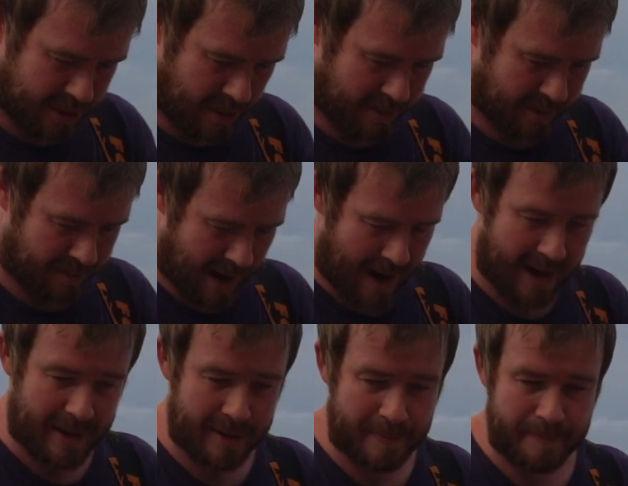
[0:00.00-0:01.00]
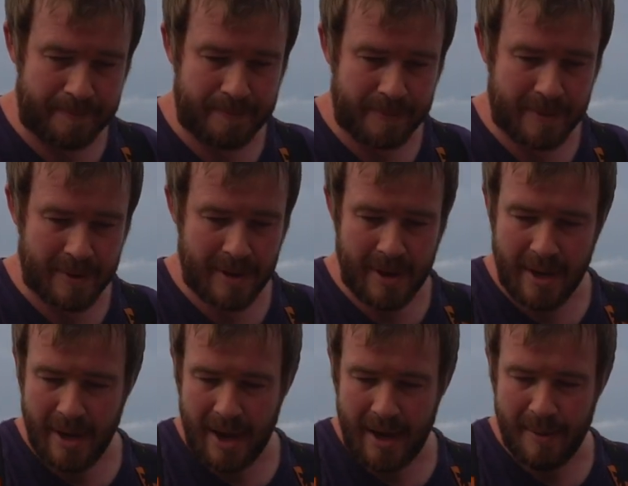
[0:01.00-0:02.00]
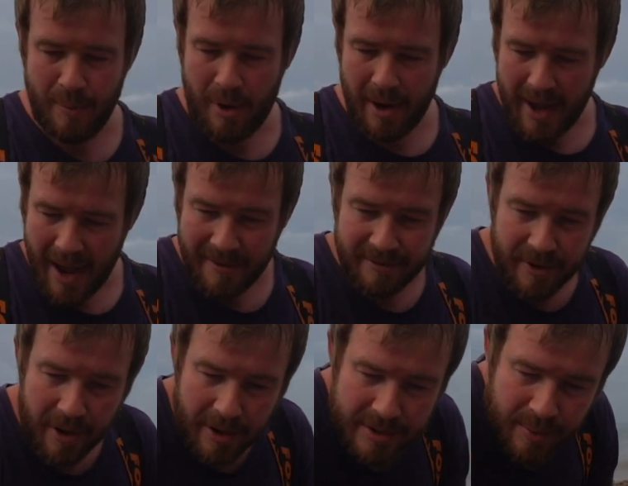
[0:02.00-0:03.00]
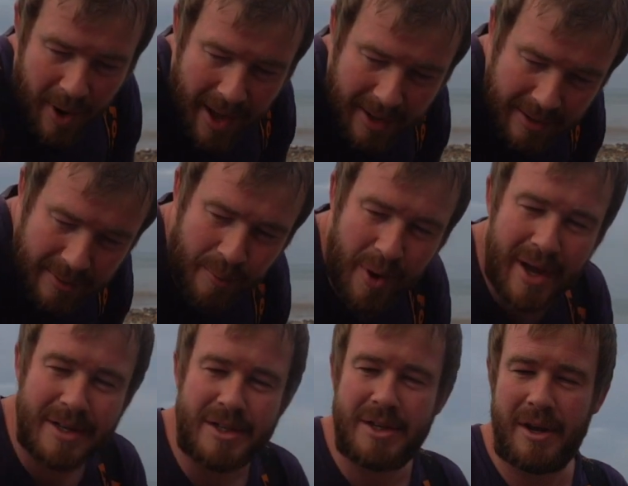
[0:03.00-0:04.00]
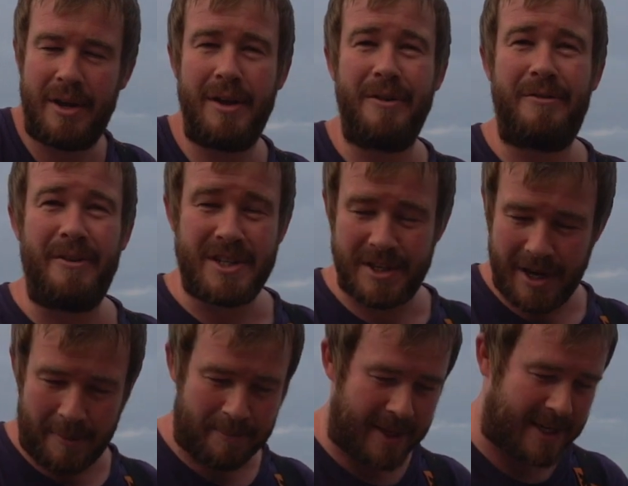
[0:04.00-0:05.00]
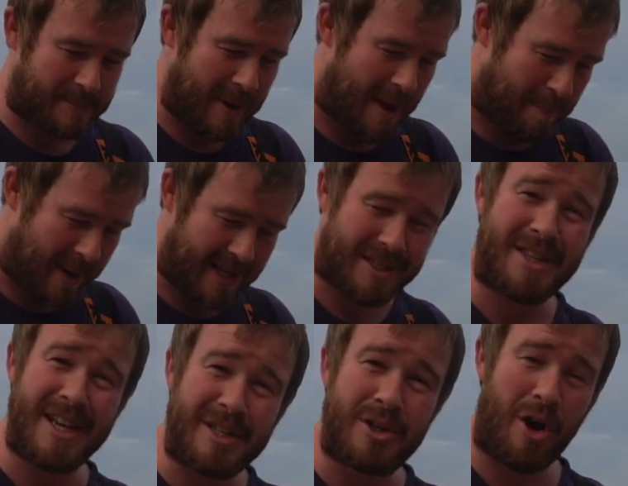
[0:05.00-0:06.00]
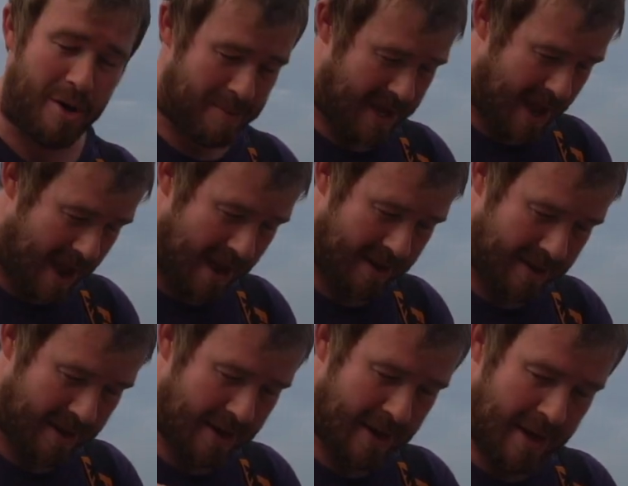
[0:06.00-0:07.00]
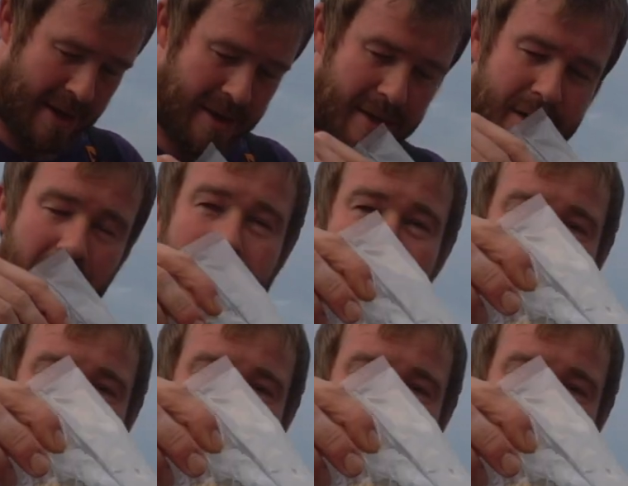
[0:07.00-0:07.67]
top of the rag, and then what I have got as well, which fishing up this bit of beach this time of year, you can't